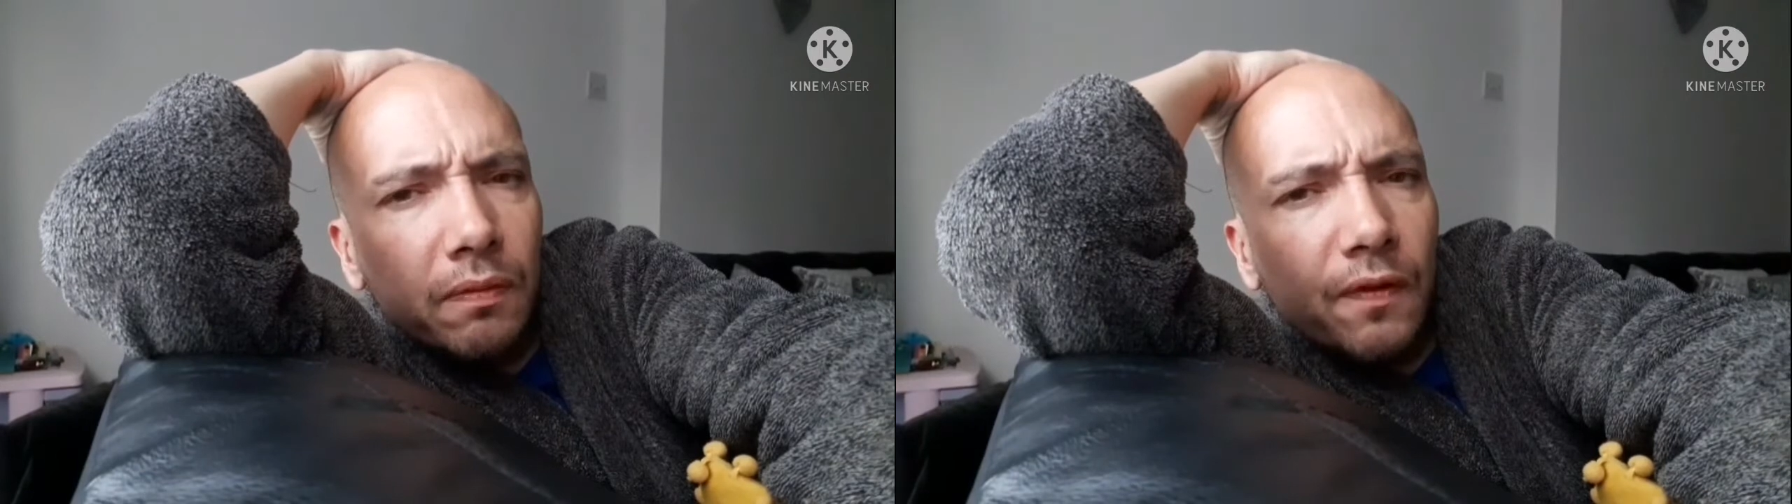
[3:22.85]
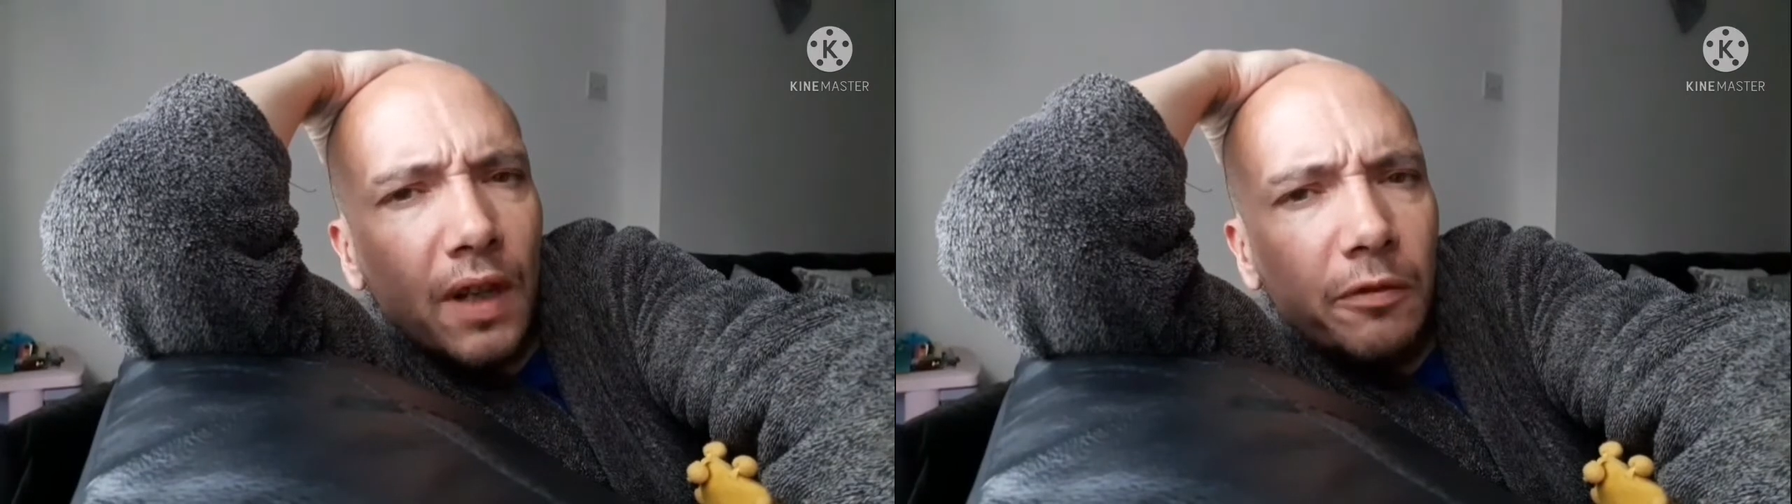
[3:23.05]

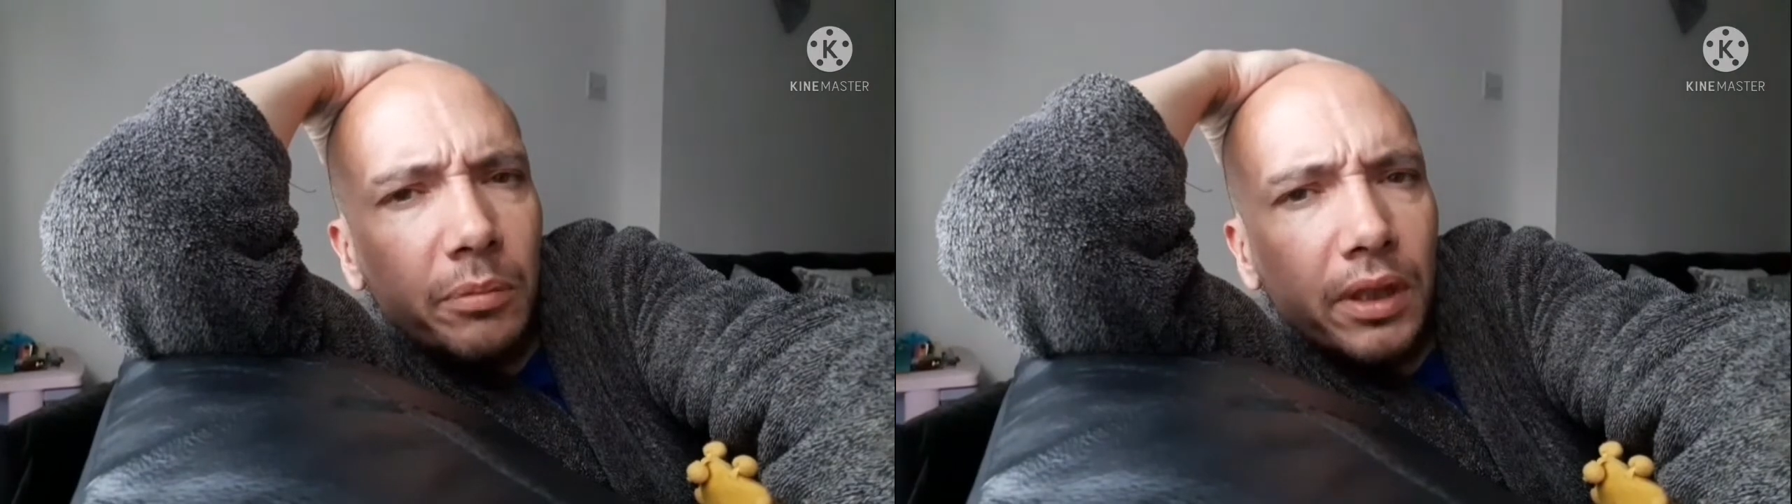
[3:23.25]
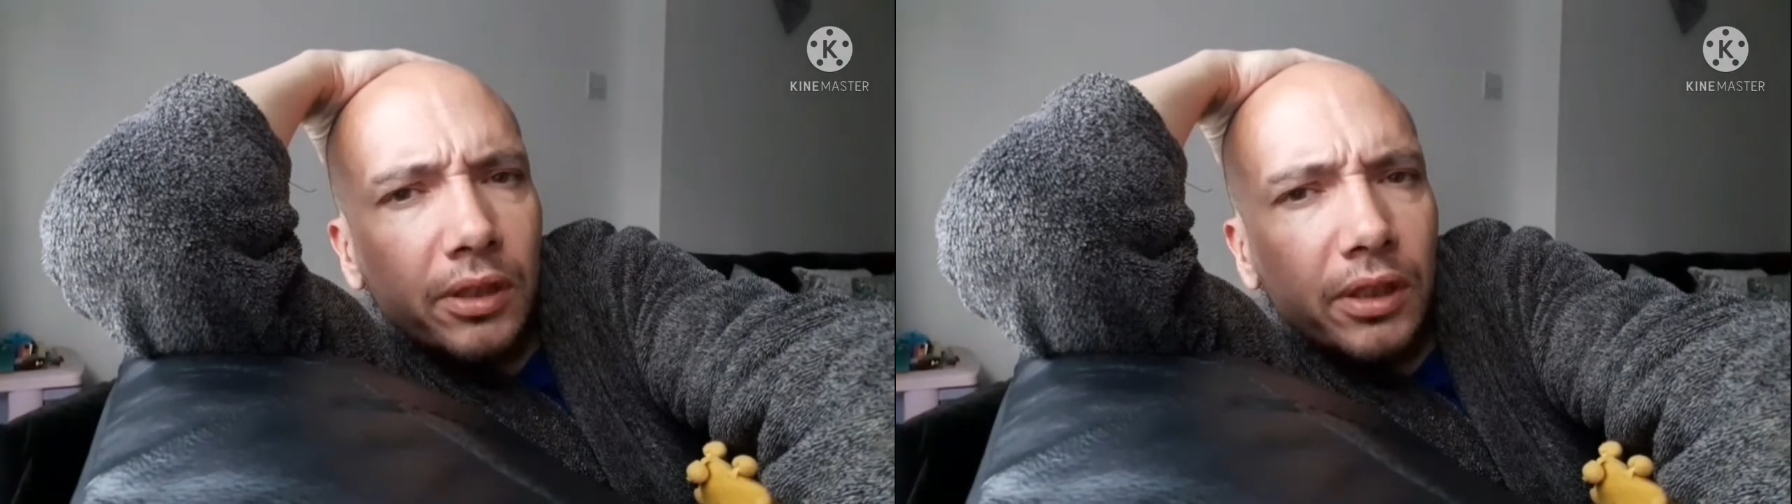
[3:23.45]
5
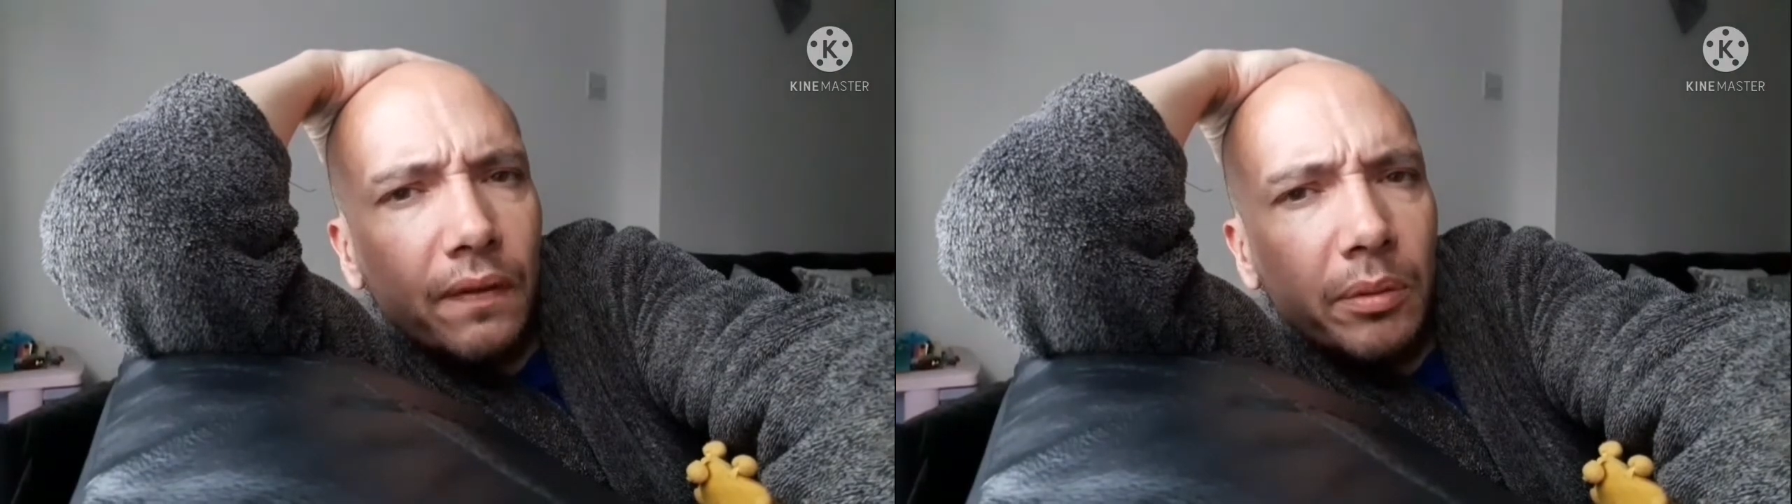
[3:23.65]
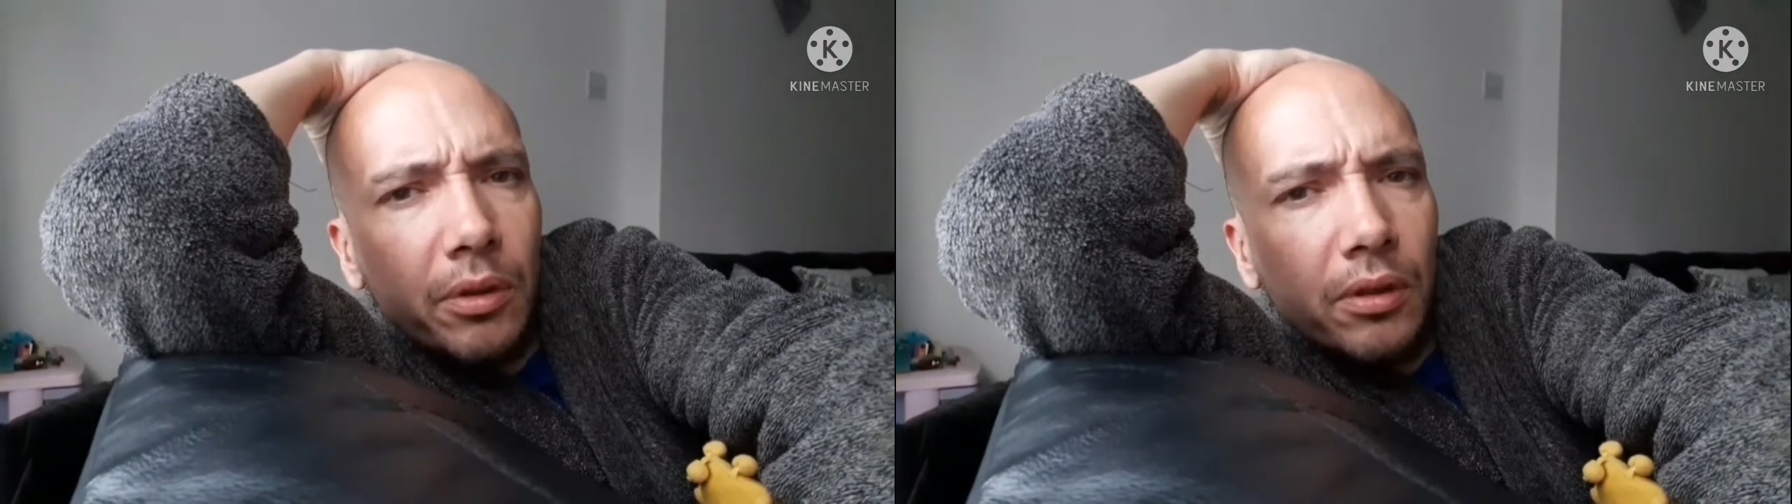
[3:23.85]
minutes
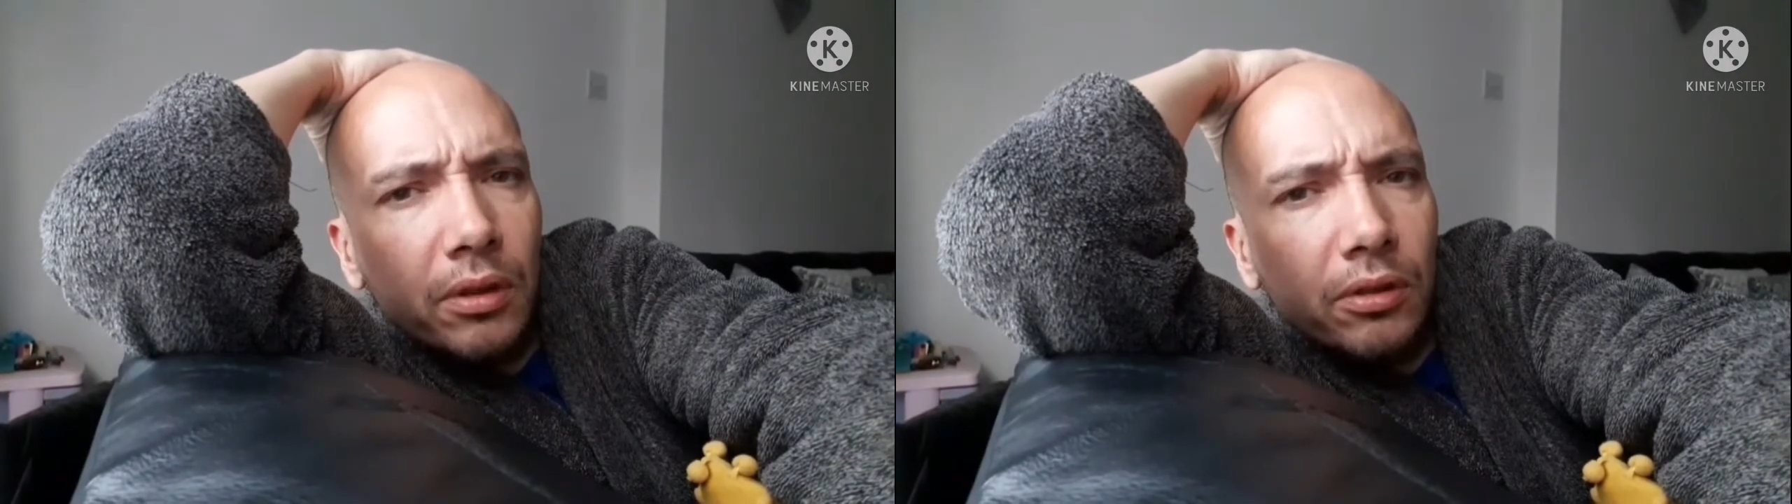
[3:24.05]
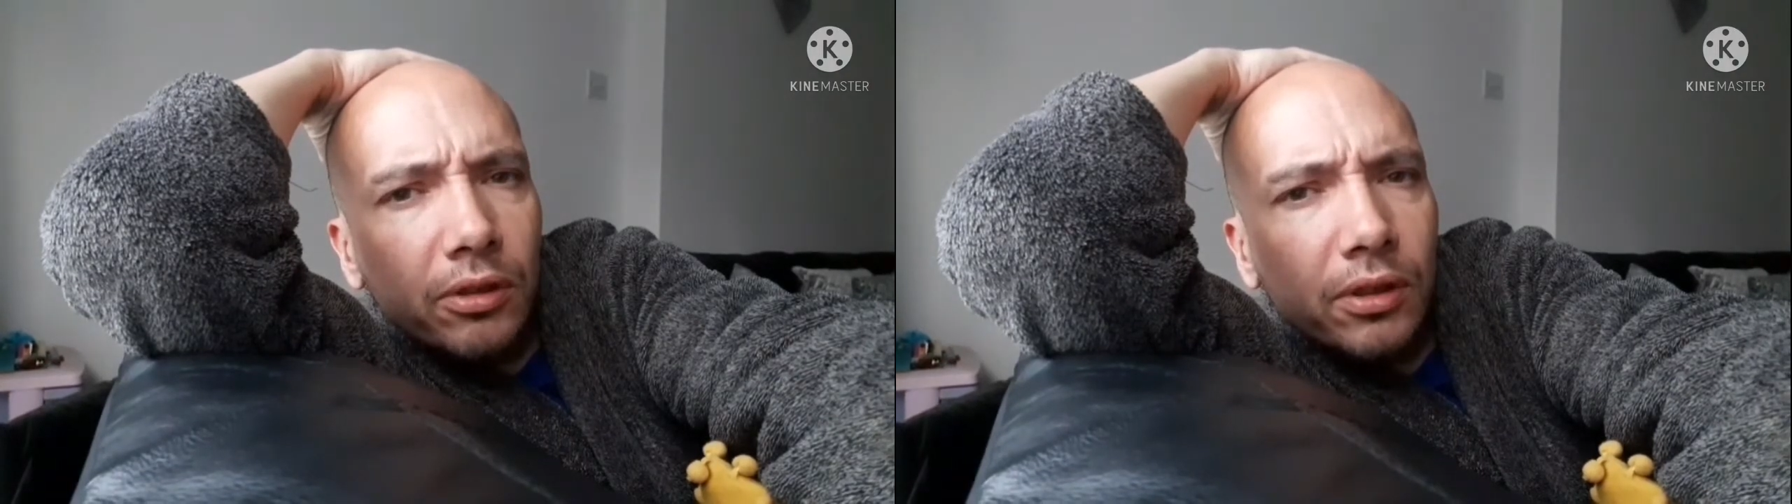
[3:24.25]
every
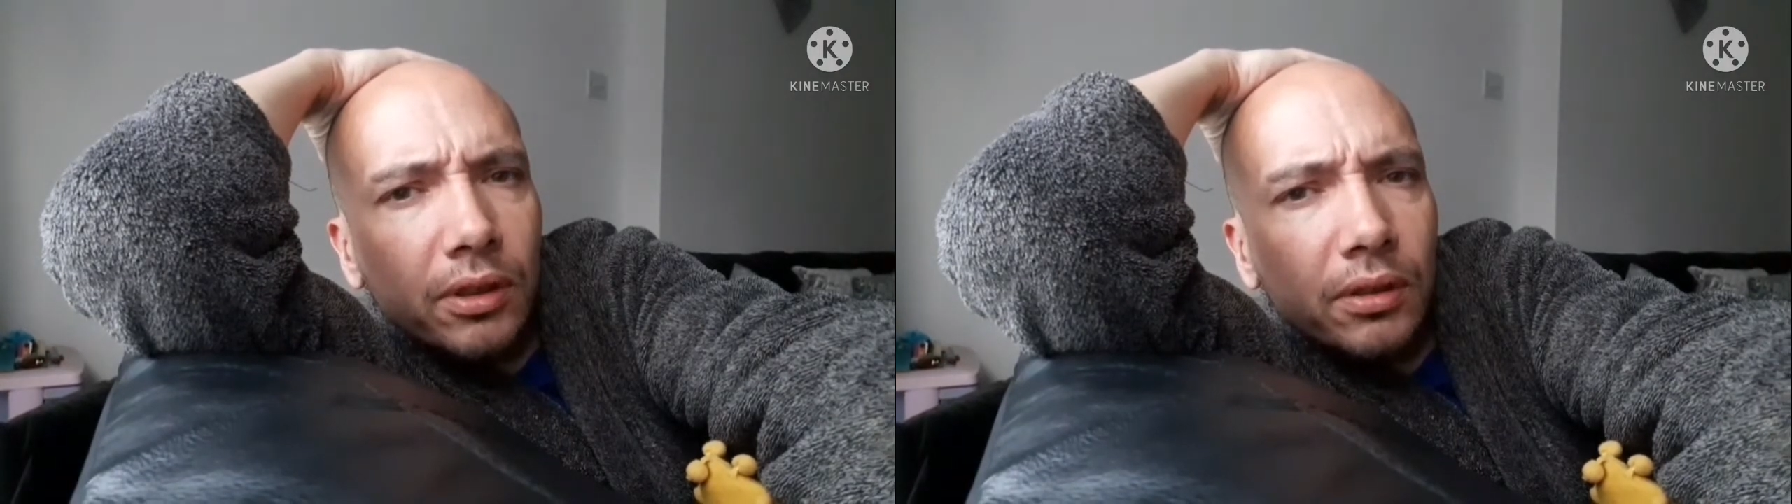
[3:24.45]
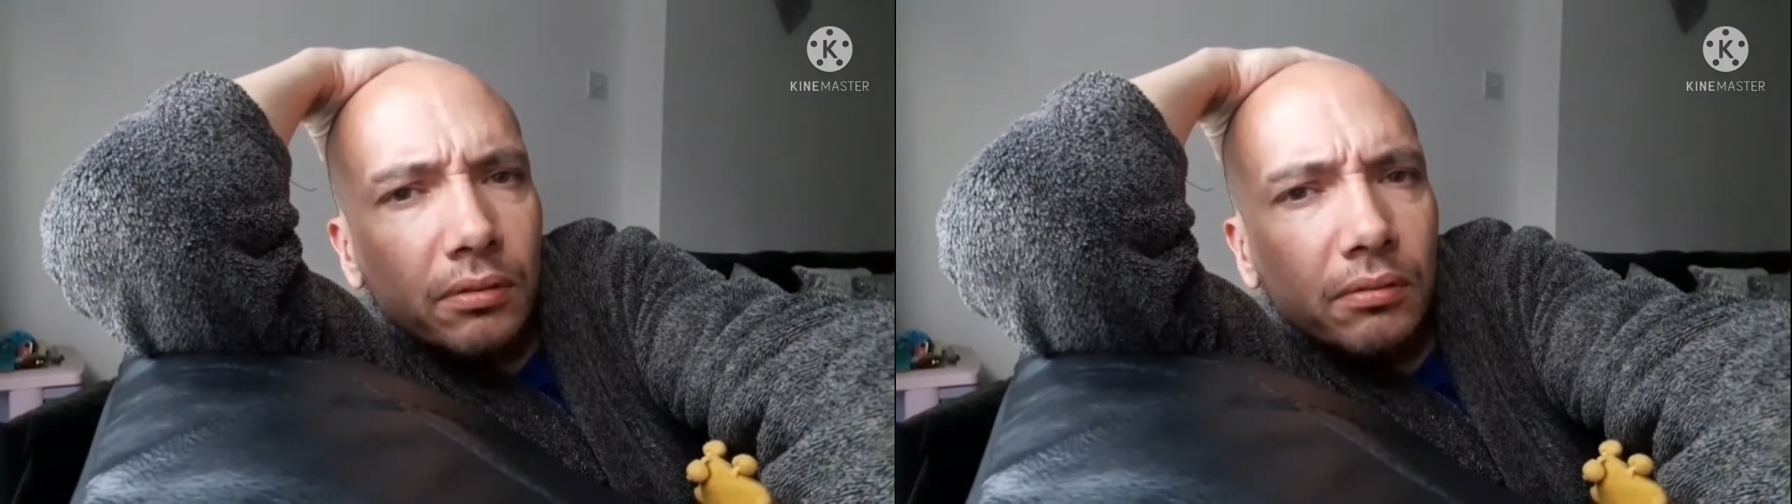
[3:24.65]
morning just to